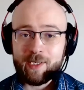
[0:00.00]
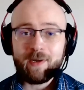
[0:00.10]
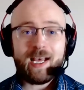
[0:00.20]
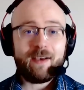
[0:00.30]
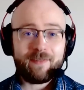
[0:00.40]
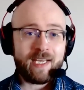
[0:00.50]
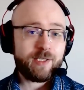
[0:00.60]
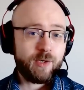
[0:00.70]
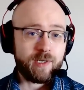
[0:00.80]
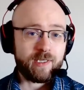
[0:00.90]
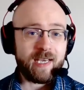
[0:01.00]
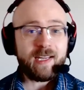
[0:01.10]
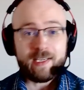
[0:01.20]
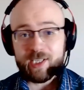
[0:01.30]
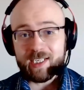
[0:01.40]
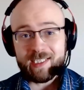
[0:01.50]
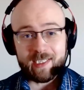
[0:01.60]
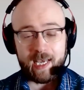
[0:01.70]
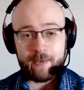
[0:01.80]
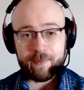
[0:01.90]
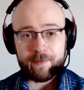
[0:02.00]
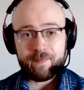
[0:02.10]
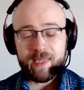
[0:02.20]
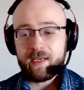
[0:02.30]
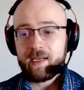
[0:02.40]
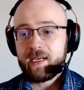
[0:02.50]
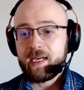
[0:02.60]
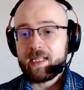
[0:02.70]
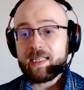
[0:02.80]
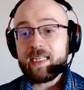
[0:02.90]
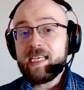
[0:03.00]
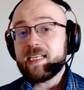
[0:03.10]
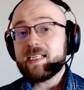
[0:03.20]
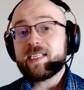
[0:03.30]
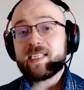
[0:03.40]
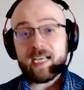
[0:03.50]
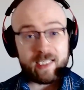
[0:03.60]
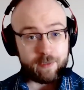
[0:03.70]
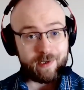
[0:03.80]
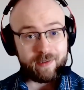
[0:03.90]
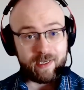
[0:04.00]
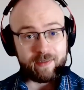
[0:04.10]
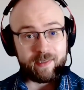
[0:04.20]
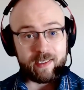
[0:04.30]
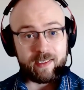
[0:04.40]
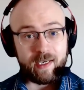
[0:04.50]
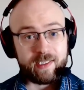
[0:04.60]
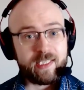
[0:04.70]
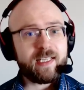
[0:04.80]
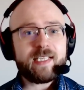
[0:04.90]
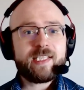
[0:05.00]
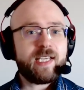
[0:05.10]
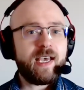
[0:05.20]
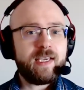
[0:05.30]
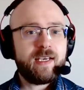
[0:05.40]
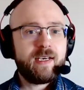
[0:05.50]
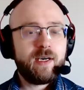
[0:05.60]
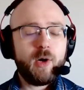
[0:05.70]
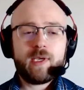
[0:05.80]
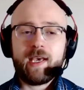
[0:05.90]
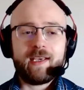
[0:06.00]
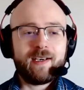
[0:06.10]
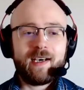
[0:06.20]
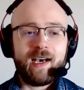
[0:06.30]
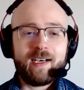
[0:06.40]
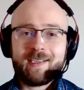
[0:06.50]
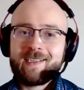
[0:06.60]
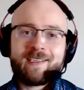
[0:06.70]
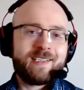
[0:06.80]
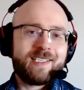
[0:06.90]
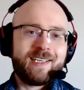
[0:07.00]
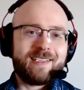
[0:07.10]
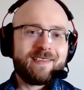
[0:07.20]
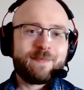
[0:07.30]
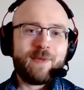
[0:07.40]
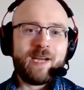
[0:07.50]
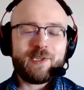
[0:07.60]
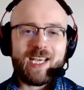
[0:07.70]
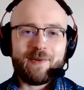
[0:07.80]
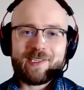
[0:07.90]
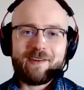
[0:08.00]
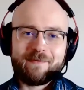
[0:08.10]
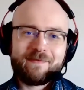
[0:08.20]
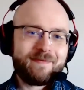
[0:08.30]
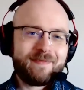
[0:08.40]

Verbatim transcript: We don't have that token. That handshake didn't happen. The secondary thing that it does is, let's say, okay, because again, scammers, they're